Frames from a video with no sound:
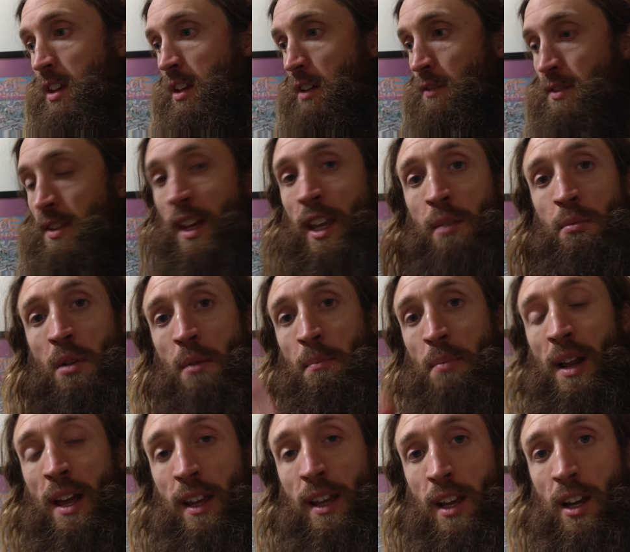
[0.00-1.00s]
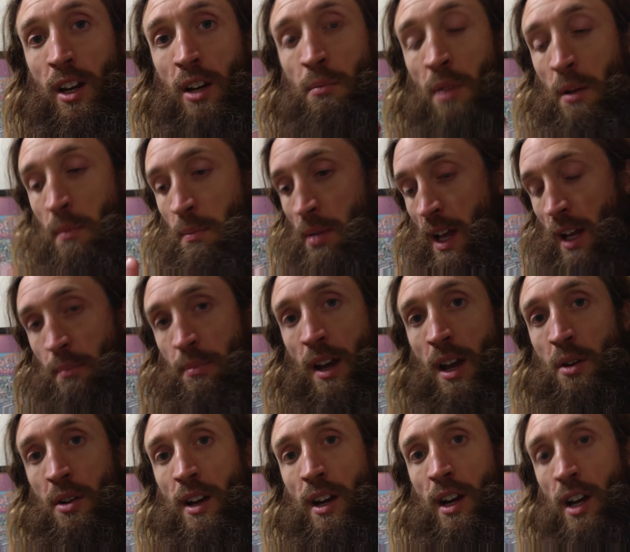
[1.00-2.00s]
I've taken my black
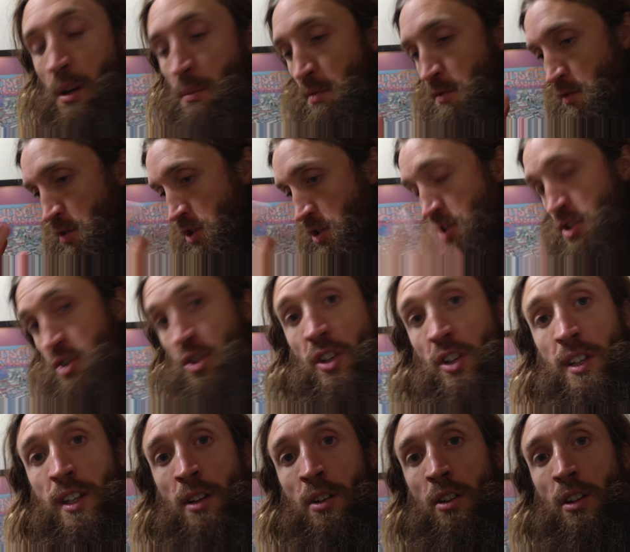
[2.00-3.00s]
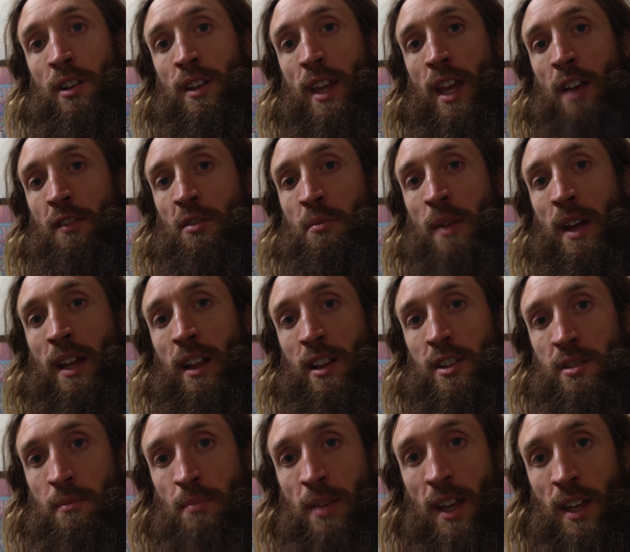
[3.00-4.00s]
powder herbs for sucking out all the heavy
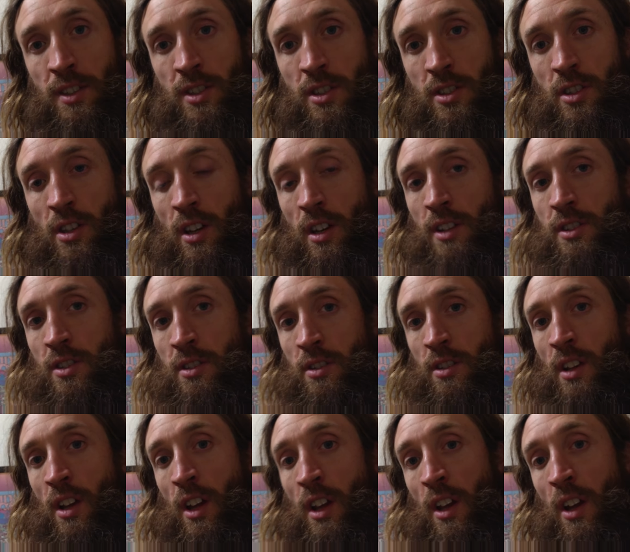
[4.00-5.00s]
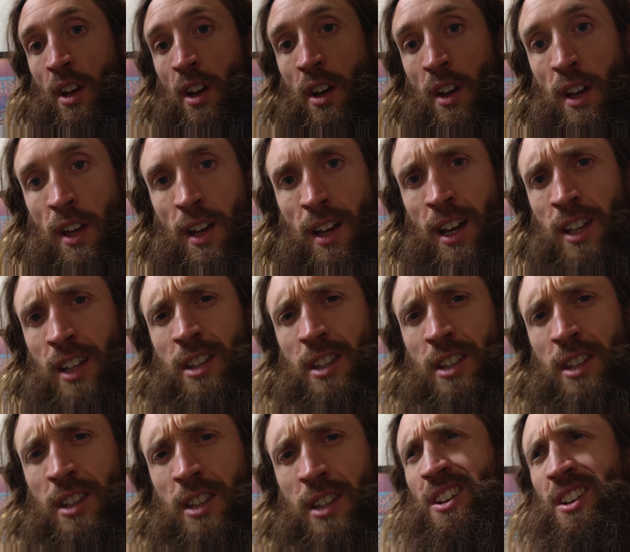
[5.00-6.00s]
metals and pesticides and
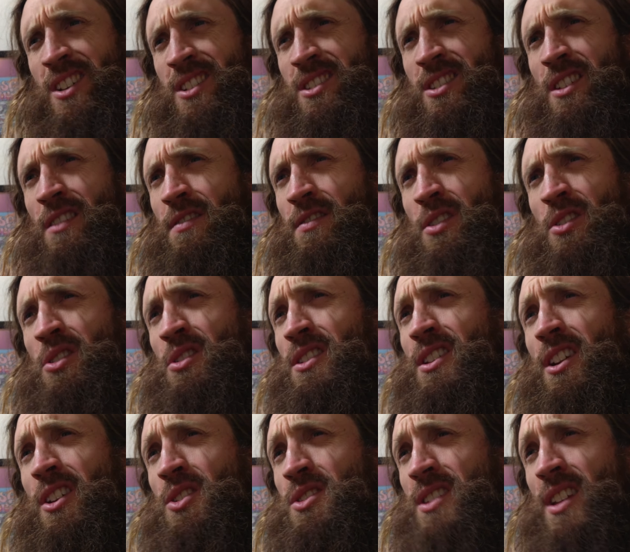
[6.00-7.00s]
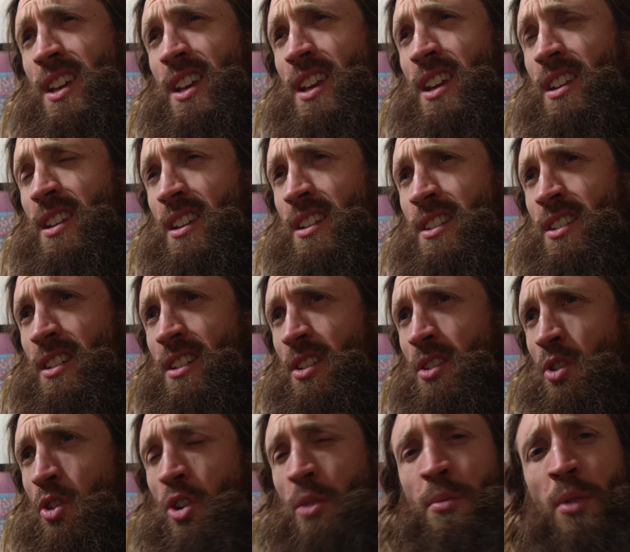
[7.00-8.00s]
antibiotics and the food that I used to eat and the
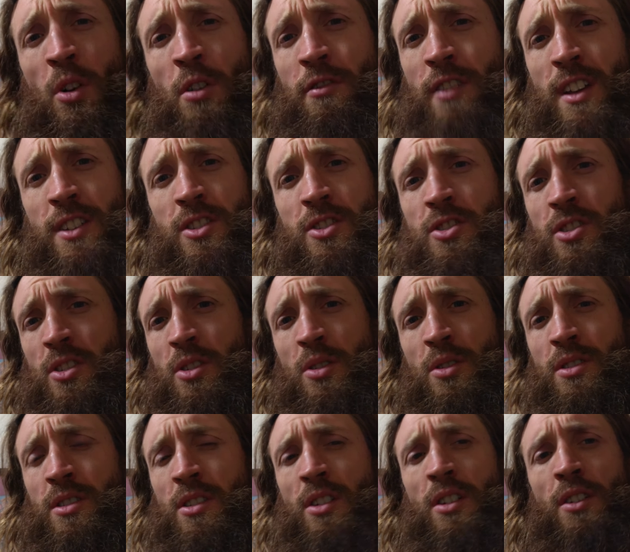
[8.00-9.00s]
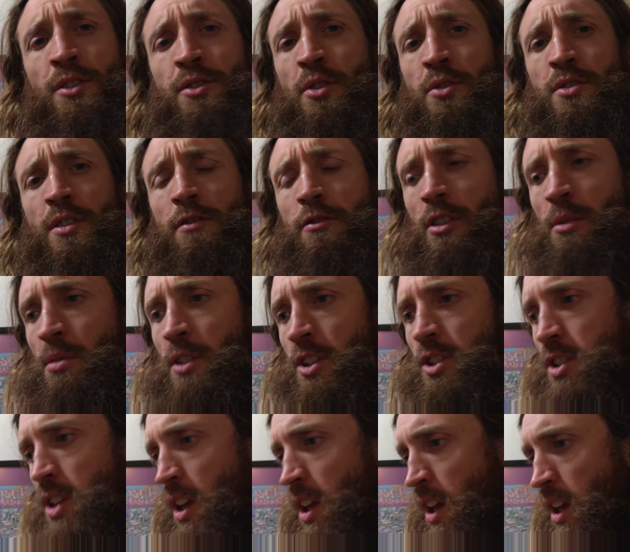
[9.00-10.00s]
hormone residues and all sorts of
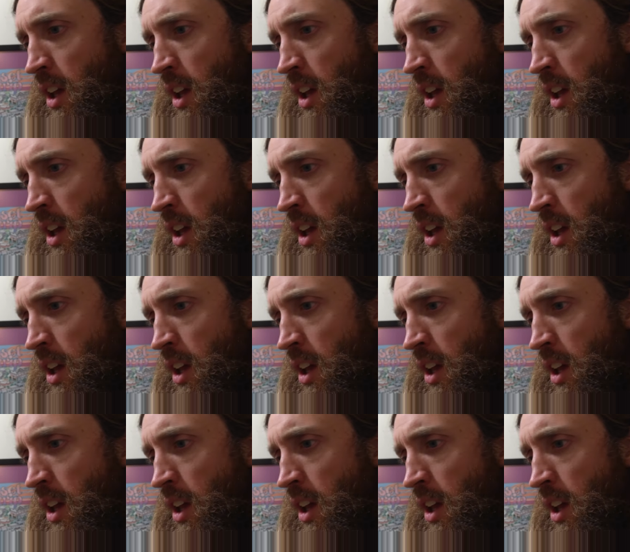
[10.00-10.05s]
rubbish.